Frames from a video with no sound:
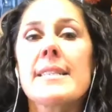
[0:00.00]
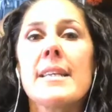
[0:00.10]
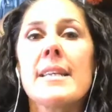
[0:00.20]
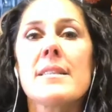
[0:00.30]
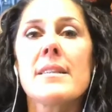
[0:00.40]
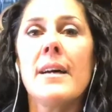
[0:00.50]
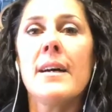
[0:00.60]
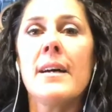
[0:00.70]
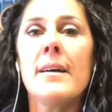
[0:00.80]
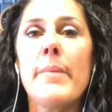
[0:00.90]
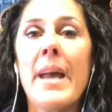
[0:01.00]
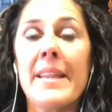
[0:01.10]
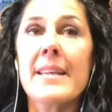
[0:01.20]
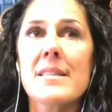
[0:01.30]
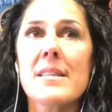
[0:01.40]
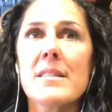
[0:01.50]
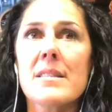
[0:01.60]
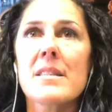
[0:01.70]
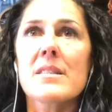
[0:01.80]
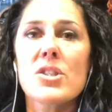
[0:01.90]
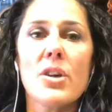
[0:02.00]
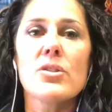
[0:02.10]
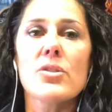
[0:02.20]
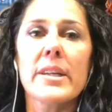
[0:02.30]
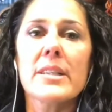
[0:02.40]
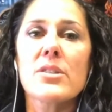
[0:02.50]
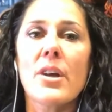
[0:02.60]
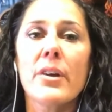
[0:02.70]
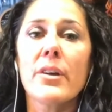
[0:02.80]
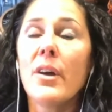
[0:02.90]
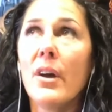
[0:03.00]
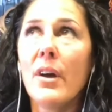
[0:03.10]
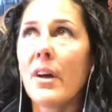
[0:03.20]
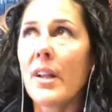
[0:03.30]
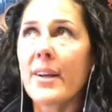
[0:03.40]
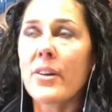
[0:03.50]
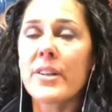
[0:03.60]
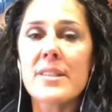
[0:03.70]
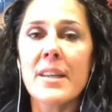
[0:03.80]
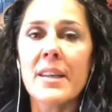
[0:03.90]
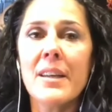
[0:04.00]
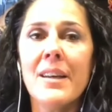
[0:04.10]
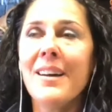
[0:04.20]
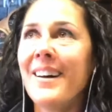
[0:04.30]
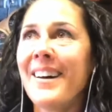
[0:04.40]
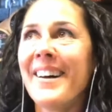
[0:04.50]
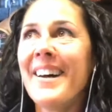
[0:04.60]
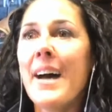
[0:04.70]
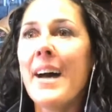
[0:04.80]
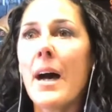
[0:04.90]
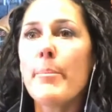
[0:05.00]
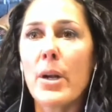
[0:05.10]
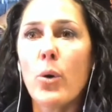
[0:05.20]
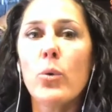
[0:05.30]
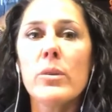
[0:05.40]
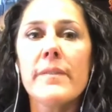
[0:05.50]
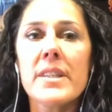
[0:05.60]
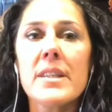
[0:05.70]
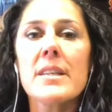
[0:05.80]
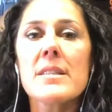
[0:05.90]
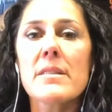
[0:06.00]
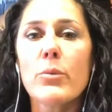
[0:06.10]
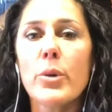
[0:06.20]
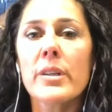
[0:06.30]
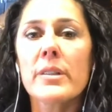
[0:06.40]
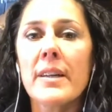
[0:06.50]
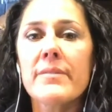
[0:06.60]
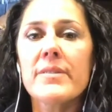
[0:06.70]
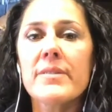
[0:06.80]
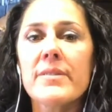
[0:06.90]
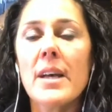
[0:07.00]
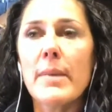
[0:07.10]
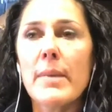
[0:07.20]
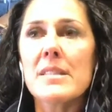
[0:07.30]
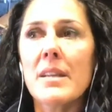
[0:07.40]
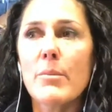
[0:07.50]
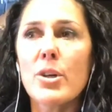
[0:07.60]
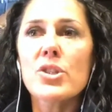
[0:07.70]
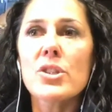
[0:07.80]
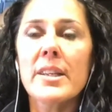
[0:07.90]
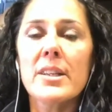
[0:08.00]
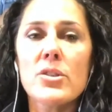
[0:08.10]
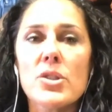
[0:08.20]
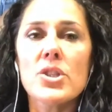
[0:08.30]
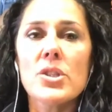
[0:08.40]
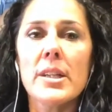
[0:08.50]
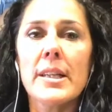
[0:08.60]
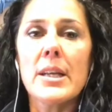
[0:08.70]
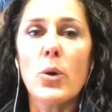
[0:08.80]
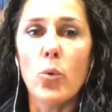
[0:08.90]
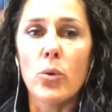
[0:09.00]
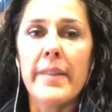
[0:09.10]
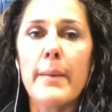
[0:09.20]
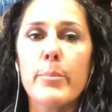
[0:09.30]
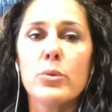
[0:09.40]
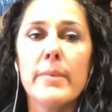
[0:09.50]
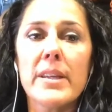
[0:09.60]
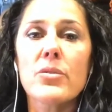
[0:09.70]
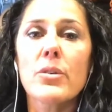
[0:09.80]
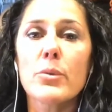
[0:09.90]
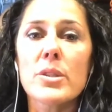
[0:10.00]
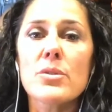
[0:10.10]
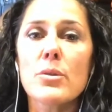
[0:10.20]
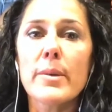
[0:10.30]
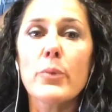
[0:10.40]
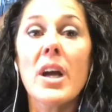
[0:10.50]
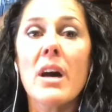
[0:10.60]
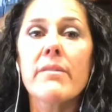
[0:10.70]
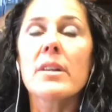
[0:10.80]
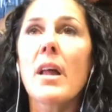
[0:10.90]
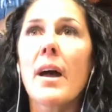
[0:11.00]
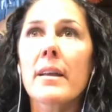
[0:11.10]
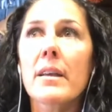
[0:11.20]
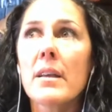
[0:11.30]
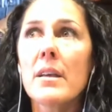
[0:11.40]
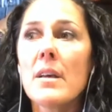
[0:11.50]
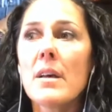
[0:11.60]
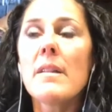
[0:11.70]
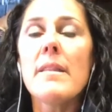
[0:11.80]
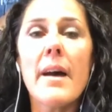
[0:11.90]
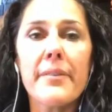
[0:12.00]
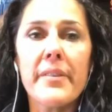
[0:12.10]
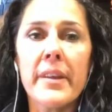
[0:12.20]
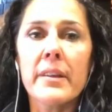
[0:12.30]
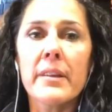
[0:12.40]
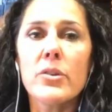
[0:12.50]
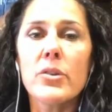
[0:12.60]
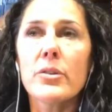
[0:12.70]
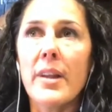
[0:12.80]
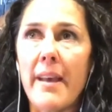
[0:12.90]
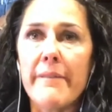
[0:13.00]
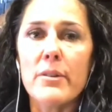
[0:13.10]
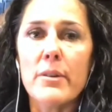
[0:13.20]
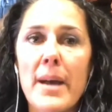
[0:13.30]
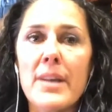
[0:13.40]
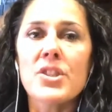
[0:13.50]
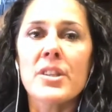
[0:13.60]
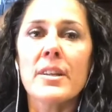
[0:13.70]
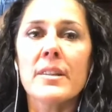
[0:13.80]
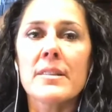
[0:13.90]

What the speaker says: And that's it since surgery. So, like, honestly, but all of the years of work that I've done mentally, emotionally, nutritionally, all of that pulled me through and saw me recover like nothing you could ever imagine. And